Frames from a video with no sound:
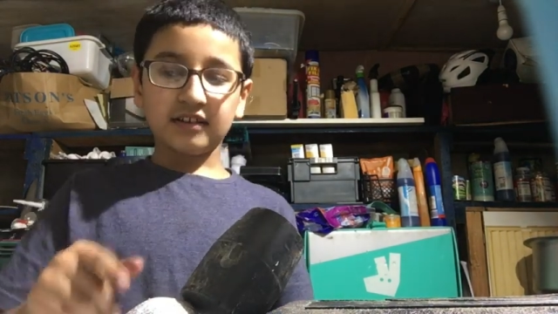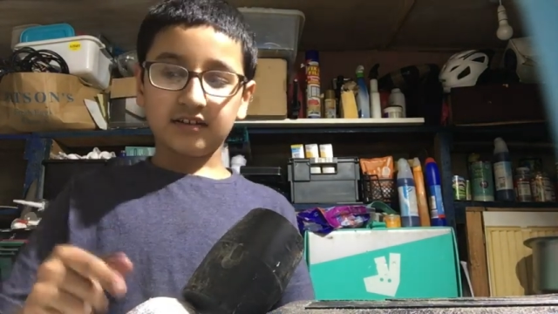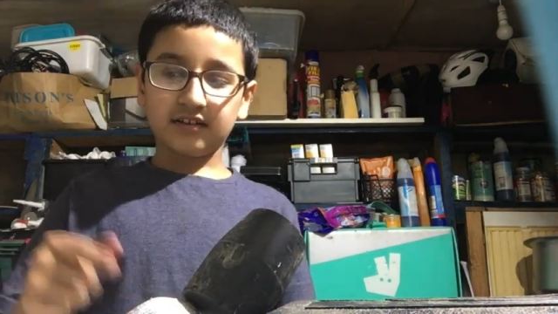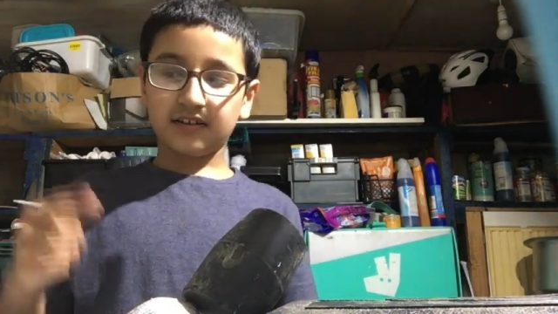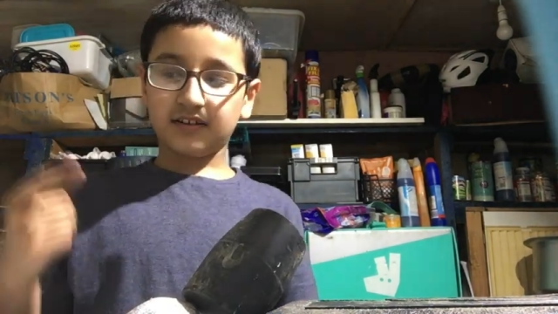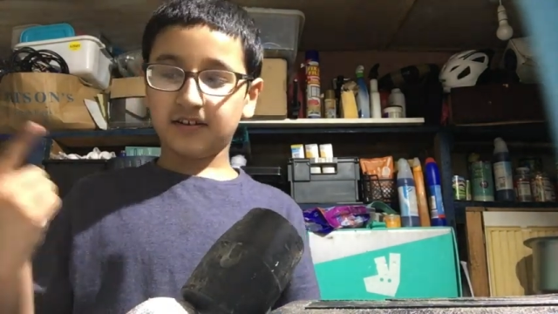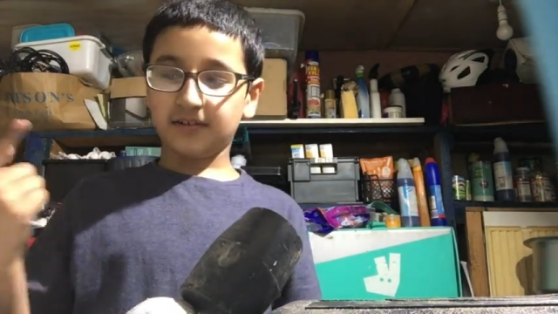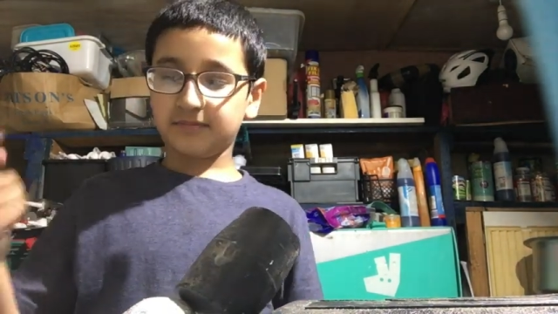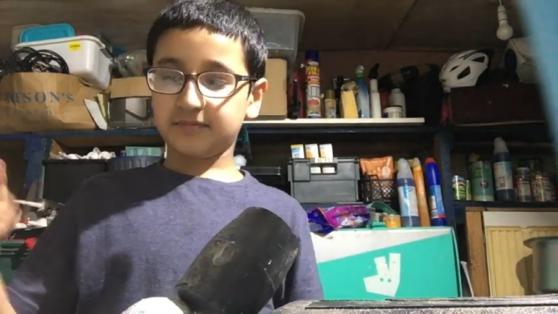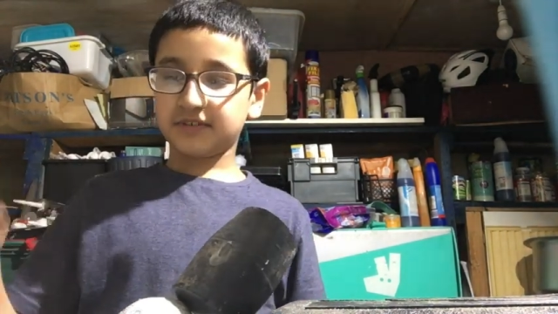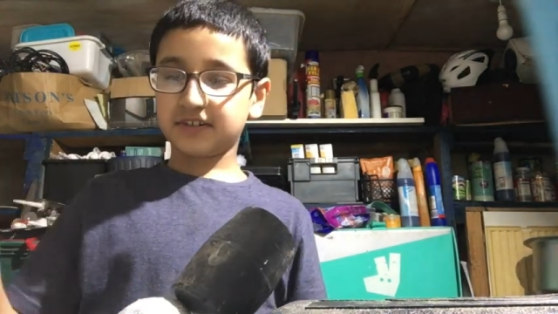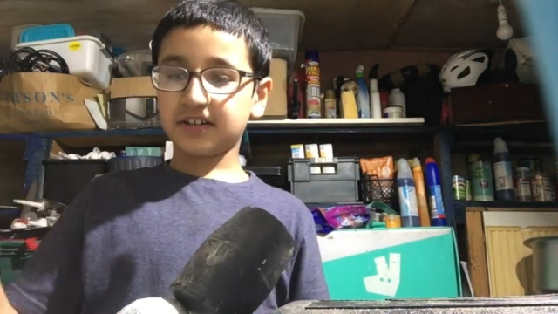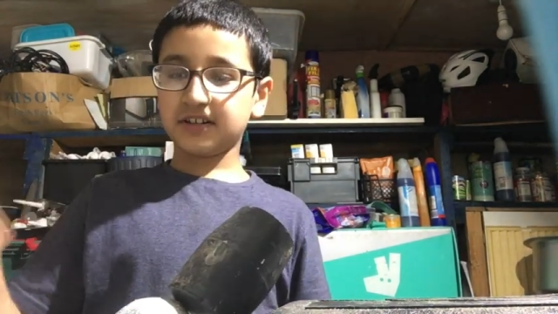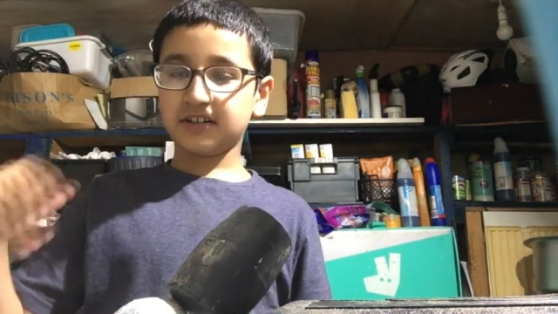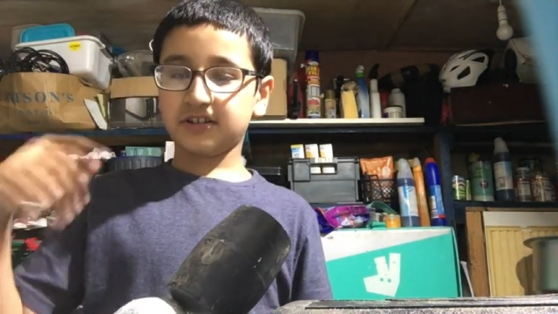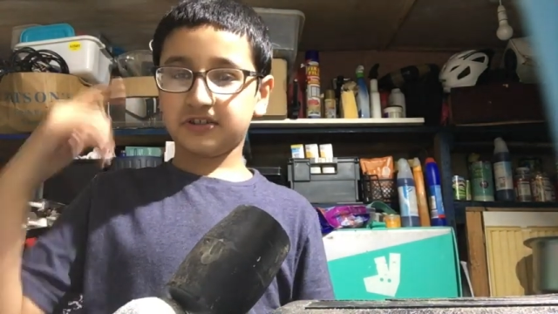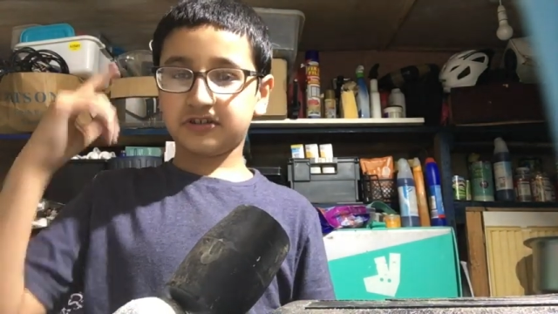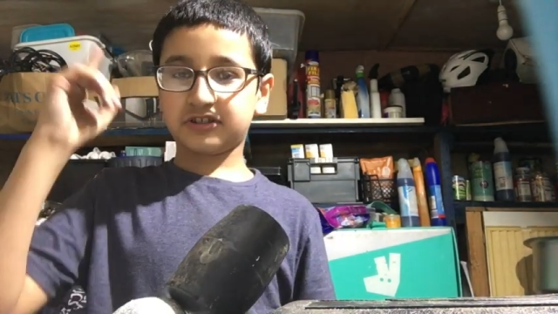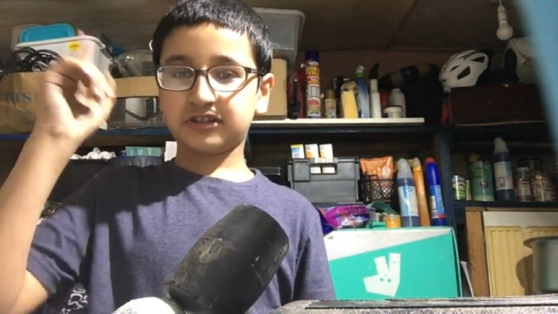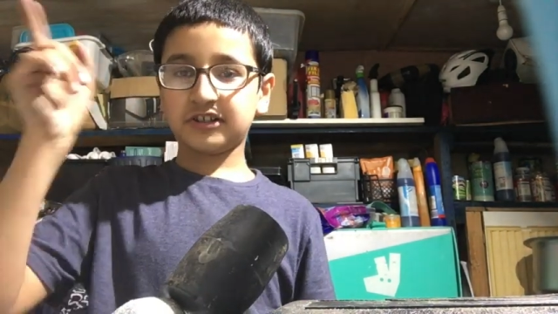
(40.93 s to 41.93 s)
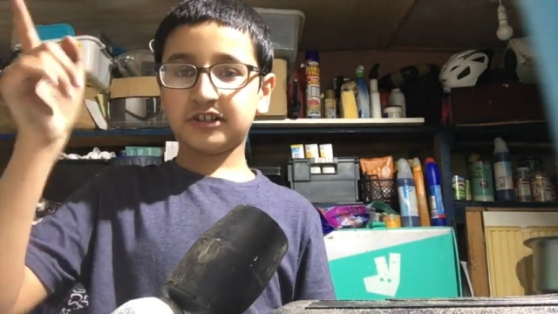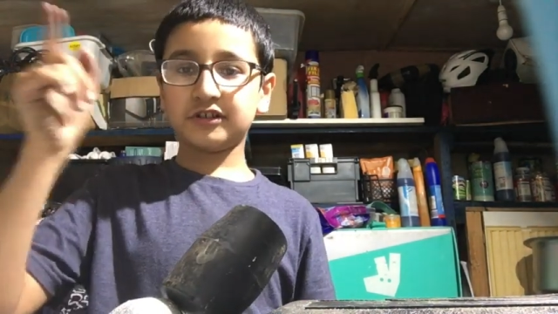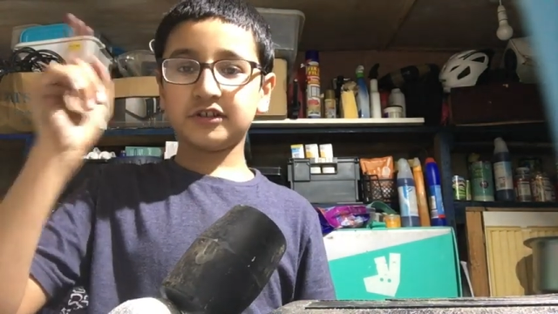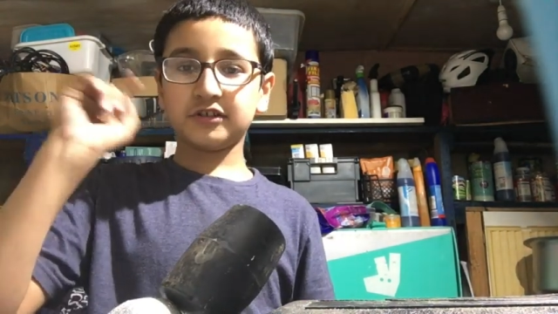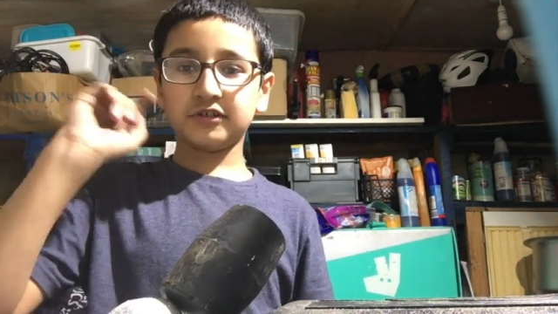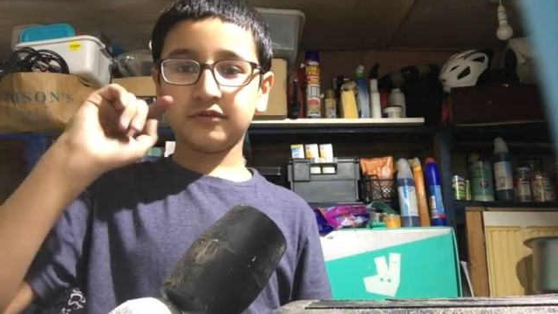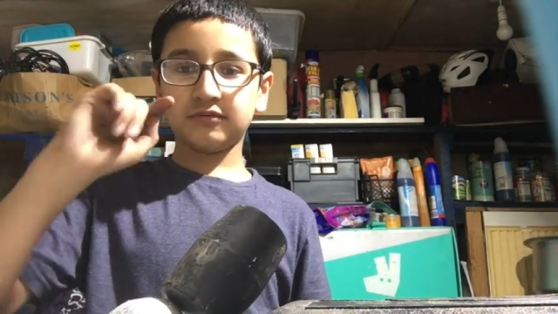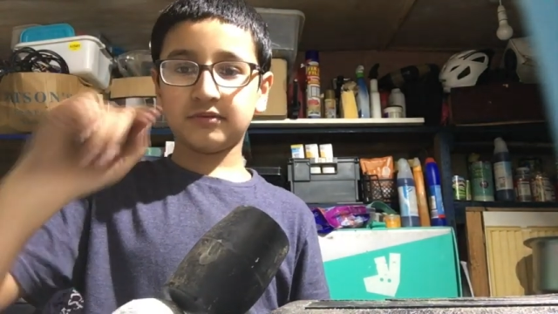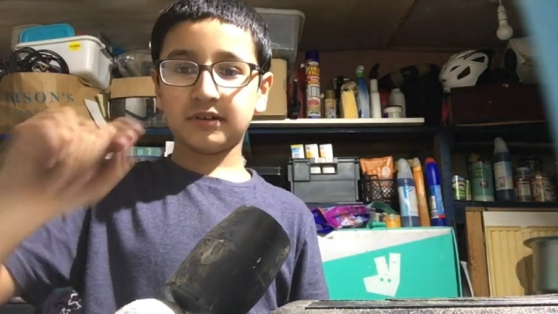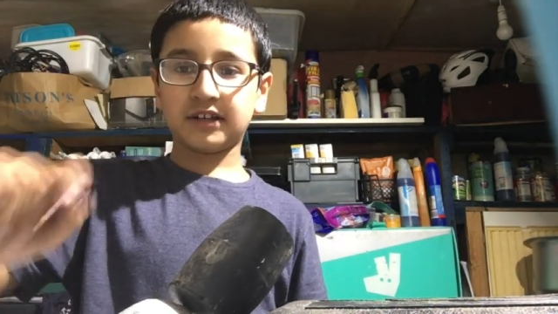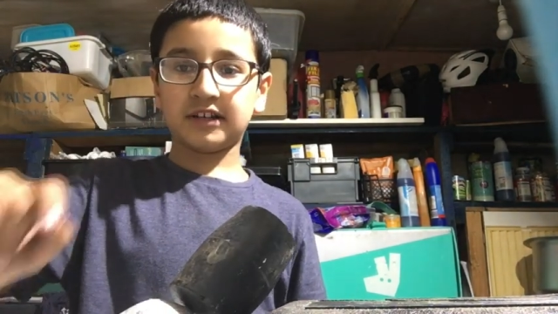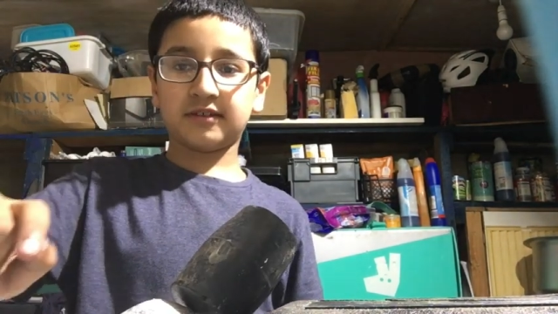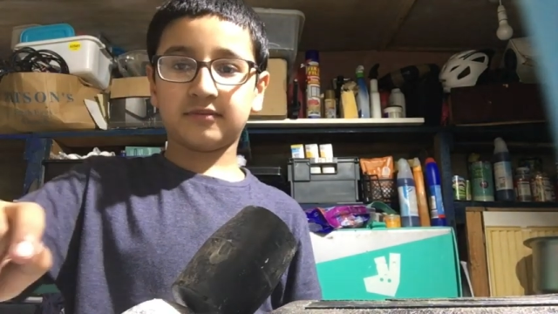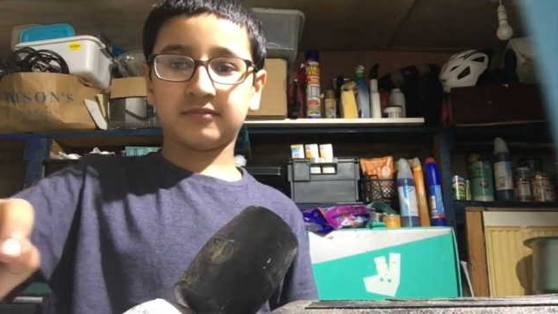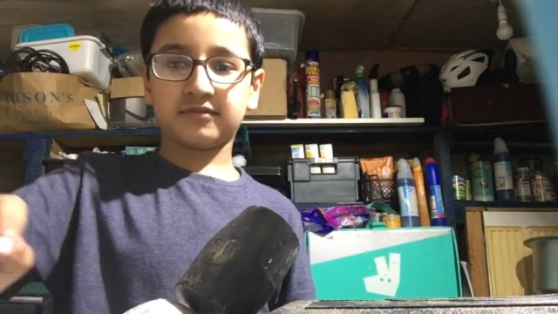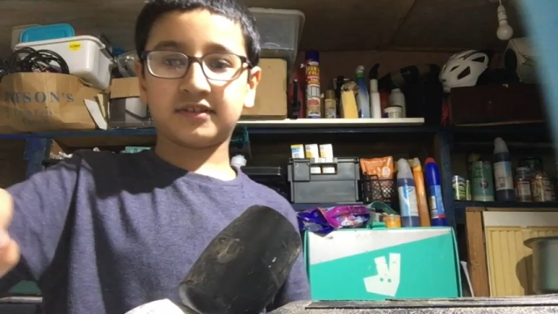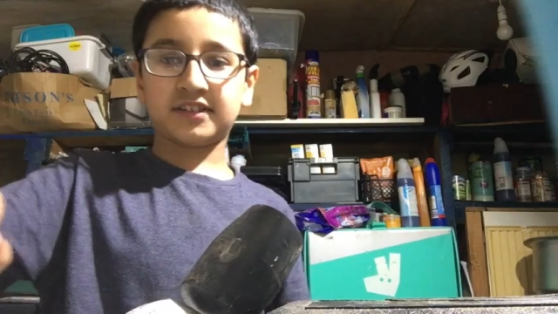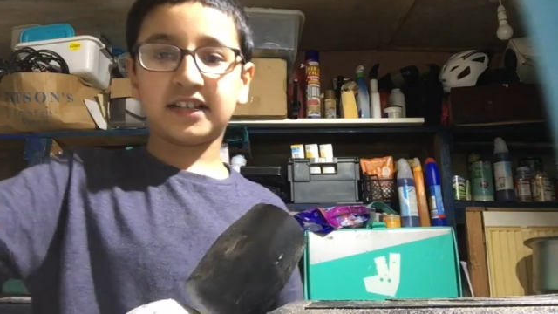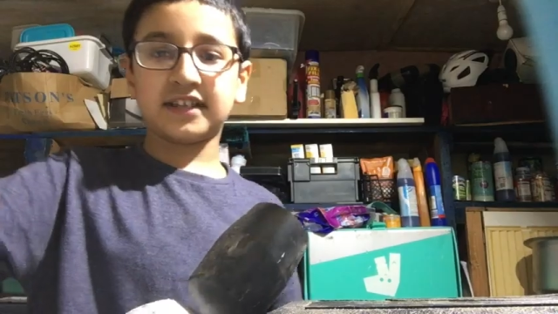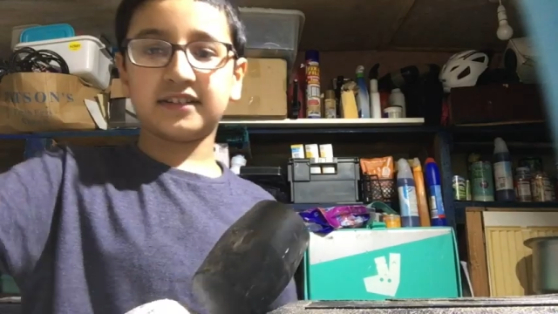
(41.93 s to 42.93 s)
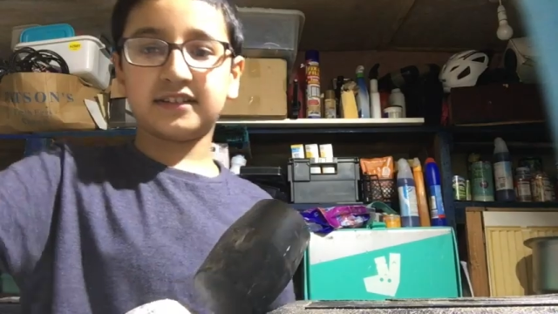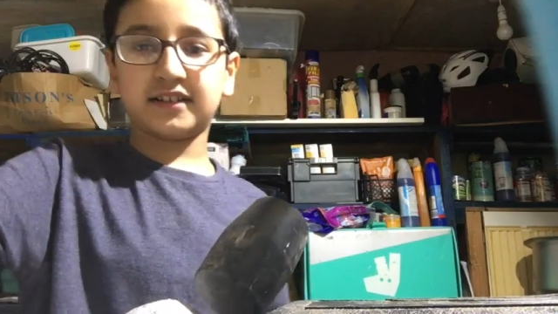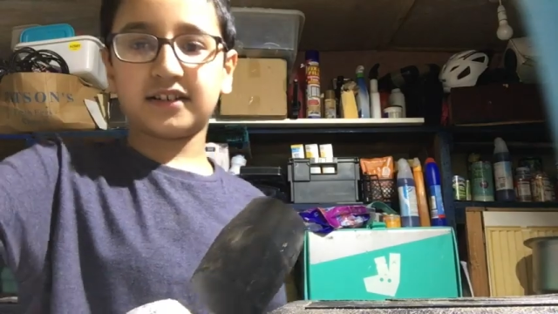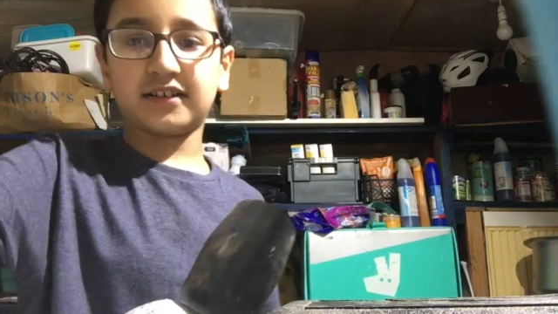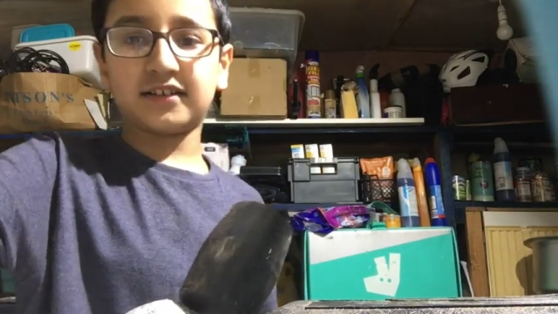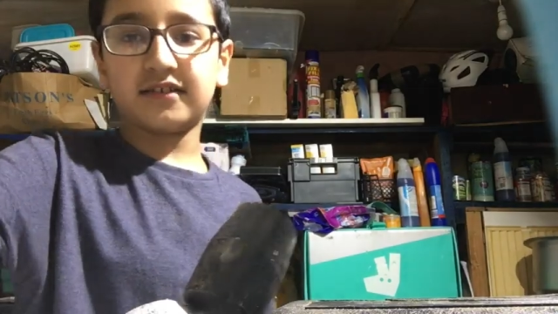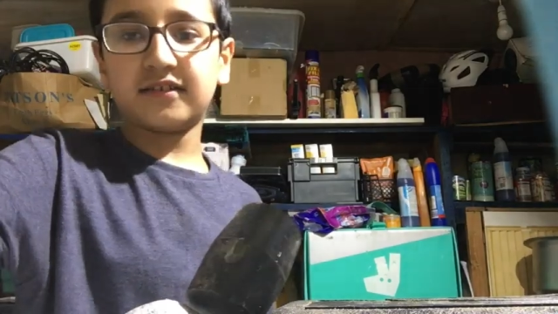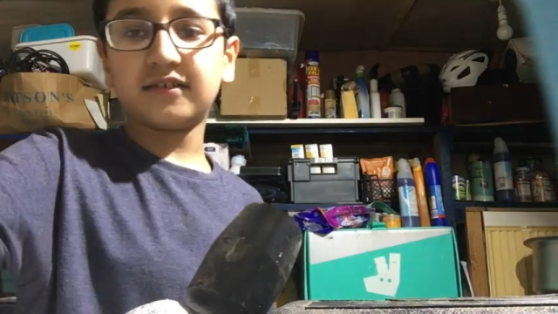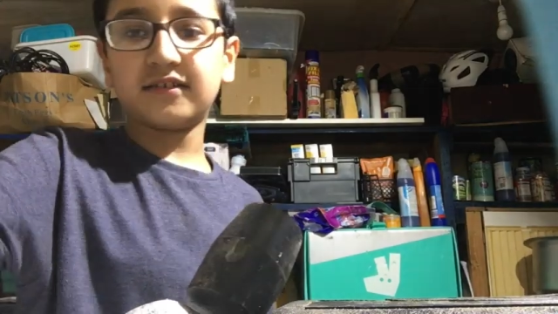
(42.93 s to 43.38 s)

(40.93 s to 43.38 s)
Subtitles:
I'm gonna show you when I'm sanding it.